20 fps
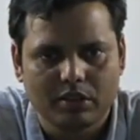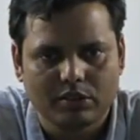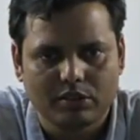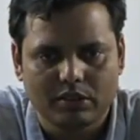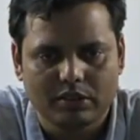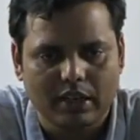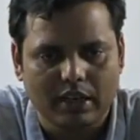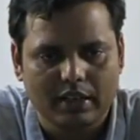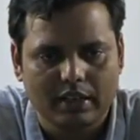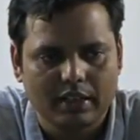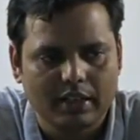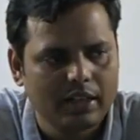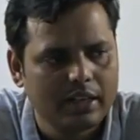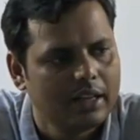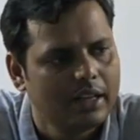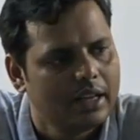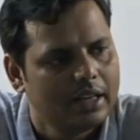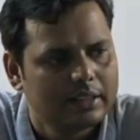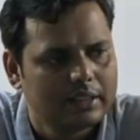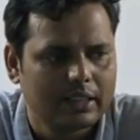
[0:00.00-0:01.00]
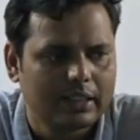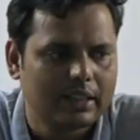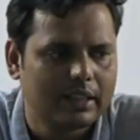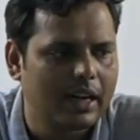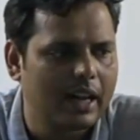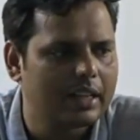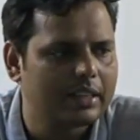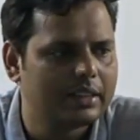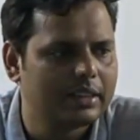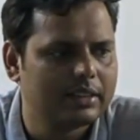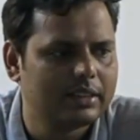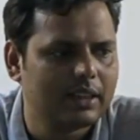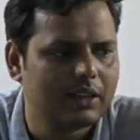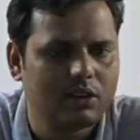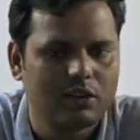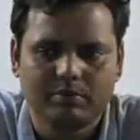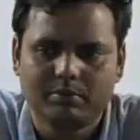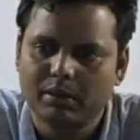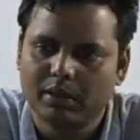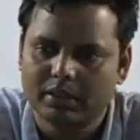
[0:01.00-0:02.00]
society, the classes are
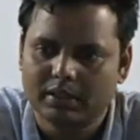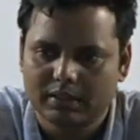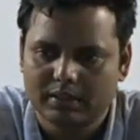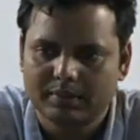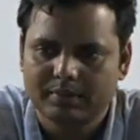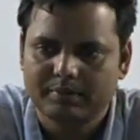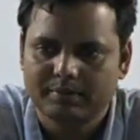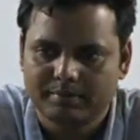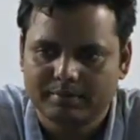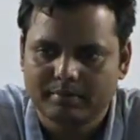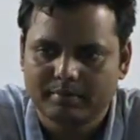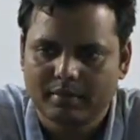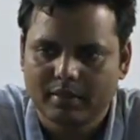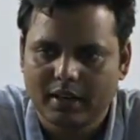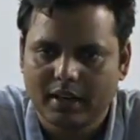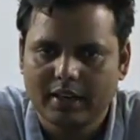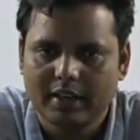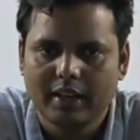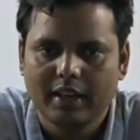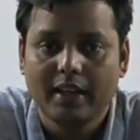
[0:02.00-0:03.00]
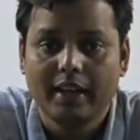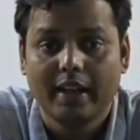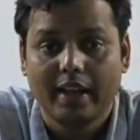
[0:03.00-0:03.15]
obvious, right?